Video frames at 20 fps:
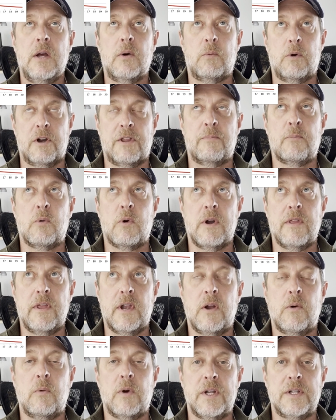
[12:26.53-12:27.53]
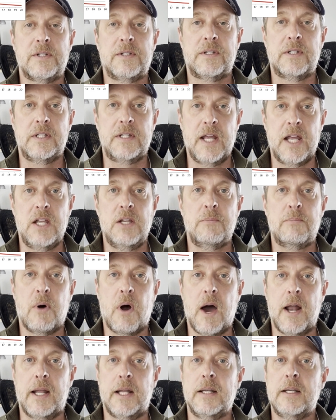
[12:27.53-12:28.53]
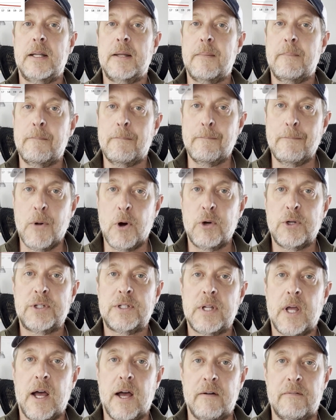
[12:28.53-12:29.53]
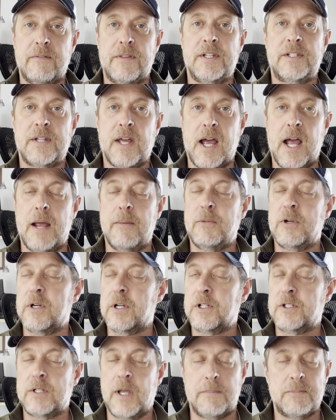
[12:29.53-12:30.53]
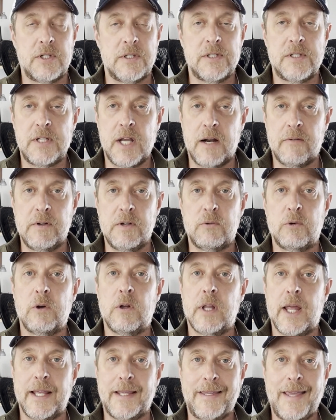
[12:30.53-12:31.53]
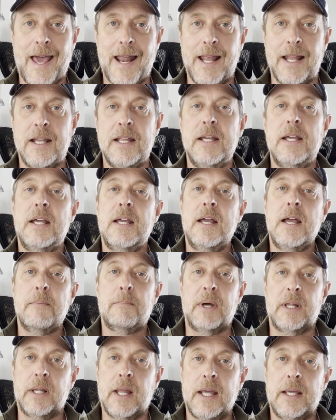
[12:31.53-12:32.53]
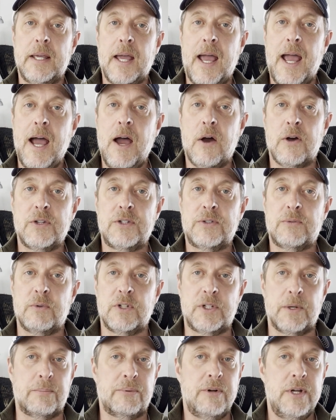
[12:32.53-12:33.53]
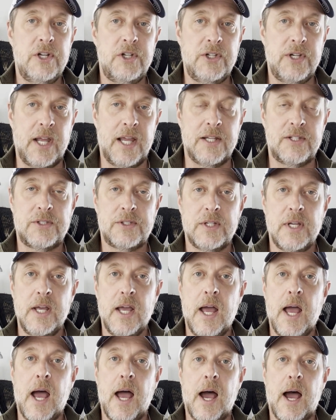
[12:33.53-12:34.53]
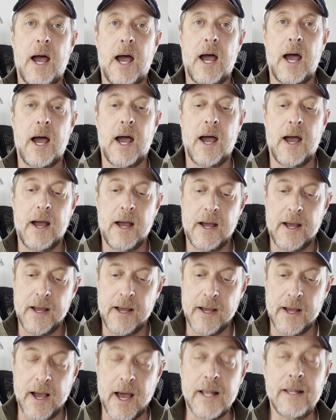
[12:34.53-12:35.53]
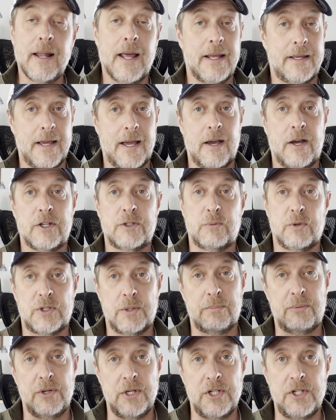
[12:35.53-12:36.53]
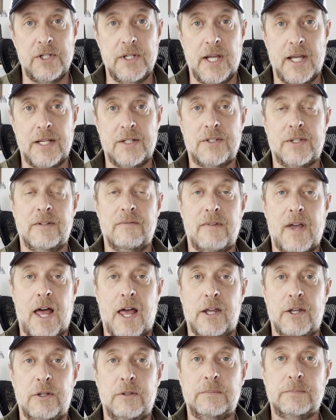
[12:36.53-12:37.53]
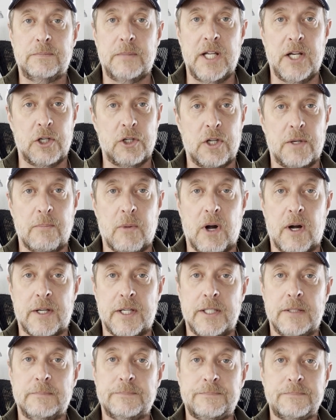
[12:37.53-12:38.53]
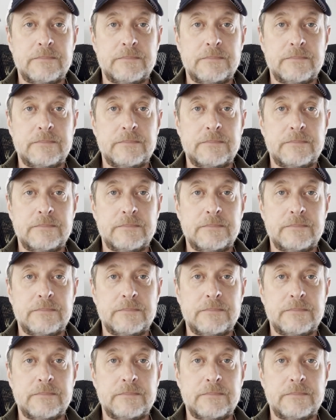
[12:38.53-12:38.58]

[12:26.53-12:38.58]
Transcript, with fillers: worth more than it was the day you bought it. Most of the time, there are exceptions to every rule, I get it. But like a house, which appreciates, unlike a house, which appreciates in value in a good market,